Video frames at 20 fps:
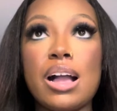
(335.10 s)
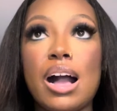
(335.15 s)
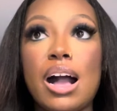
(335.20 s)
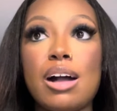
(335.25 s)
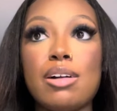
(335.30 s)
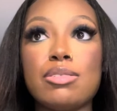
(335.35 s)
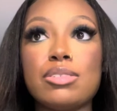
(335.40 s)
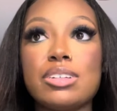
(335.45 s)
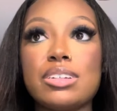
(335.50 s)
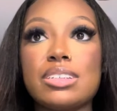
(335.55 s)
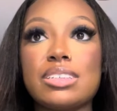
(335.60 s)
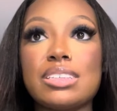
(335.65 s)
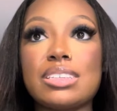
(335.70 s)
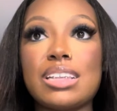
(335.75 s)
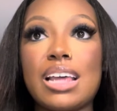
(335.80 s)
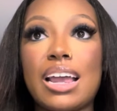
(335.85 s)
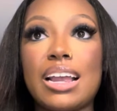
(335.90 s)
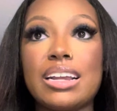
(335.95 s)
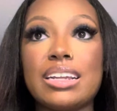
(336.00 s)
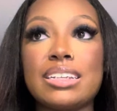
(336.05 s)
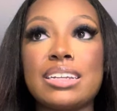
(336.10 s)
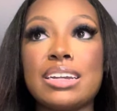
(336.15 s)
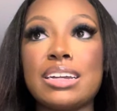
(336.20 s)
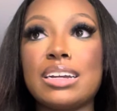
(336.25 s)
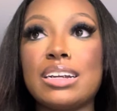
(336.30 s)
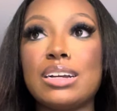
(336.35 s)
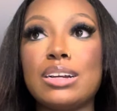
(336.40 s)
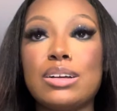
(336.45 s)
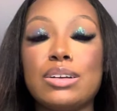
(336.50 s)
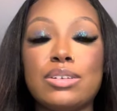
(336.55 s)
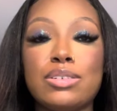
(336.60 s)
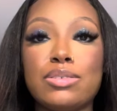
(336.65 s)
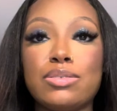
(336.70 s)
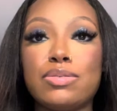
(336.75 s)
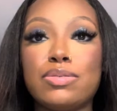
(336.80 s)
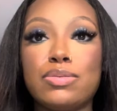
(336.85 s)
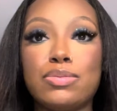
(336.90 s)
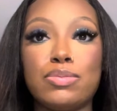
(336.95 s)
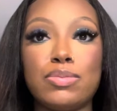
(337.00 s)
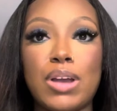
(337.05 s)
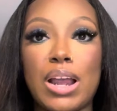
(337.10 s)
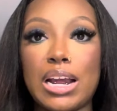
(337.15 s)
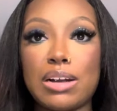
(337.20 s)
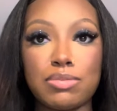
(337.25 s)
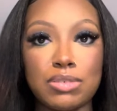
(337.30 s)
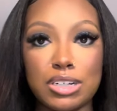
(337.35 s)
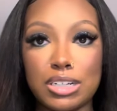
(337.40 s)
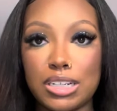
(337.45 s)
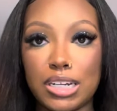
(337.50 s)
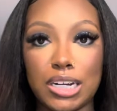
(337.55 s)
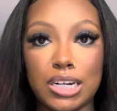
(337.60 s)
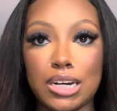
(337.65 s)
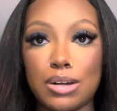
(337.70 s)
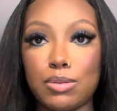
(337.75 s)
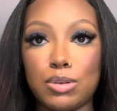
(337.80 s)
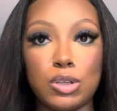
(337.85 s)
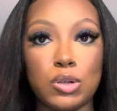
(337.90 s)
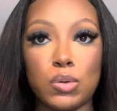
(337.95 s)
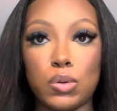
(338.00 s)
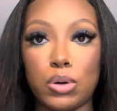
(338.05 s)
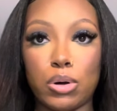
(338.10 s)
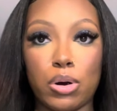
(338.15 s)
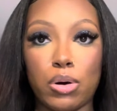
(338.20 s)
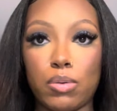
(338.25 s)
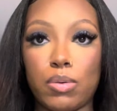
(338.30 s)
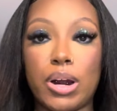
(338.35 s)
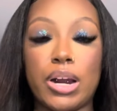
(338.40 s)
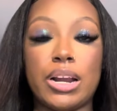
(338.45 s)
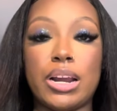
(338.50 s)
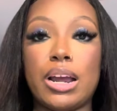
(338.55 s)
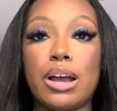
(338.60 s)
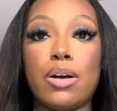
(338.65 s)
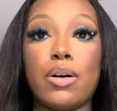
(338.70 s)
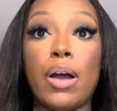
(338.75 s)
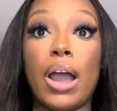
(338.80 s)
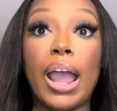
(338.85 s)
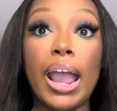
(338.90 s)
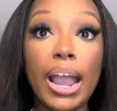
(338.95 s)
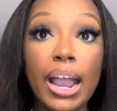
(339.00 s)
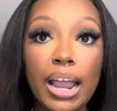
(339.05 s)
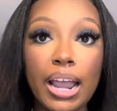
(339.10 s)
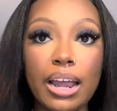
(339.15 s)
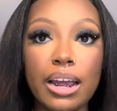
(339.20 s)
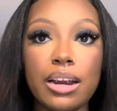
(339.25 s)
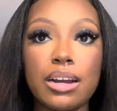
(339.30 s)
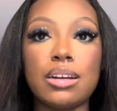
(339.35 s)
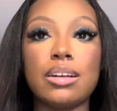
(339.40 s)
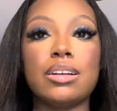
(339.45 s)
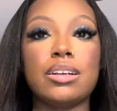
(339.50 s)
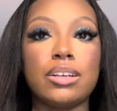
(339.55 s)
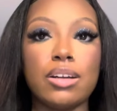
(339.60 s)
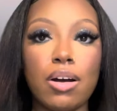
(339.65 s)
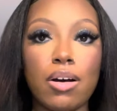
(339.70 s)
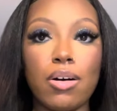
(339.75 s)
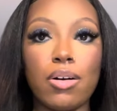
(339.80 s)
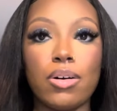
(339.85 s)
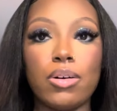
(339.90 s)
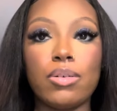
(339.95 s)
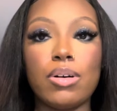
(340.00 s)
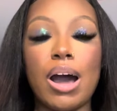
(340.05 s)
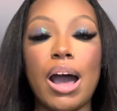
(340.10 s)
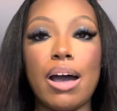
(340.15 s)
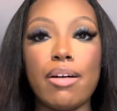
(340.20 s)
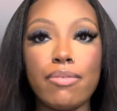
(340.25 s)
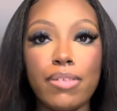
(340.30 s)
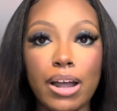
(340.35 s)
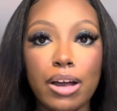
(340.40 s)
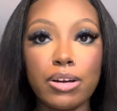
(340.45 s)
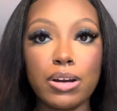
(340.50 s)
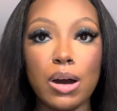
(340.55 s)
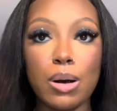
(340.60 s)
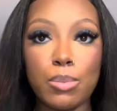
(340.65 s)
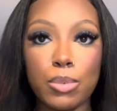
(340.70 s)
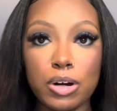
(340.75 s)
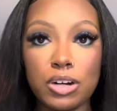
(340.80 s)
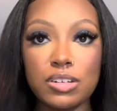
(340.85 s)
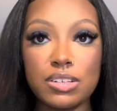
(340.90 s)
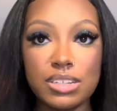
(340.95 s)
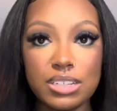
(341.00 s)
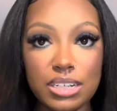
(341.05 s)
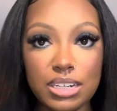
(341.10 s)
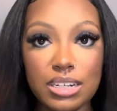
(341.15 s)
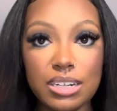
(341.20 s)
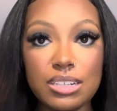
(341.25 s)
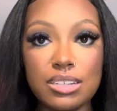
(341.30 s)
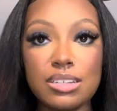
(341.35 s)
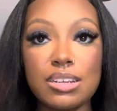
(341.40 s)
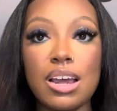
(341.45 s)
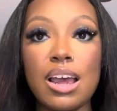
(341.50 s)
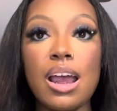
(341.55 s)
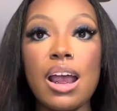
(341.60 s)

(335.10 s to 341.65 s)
I was just like thinking of everything that was going on right now. And y'all, I found out March 6th.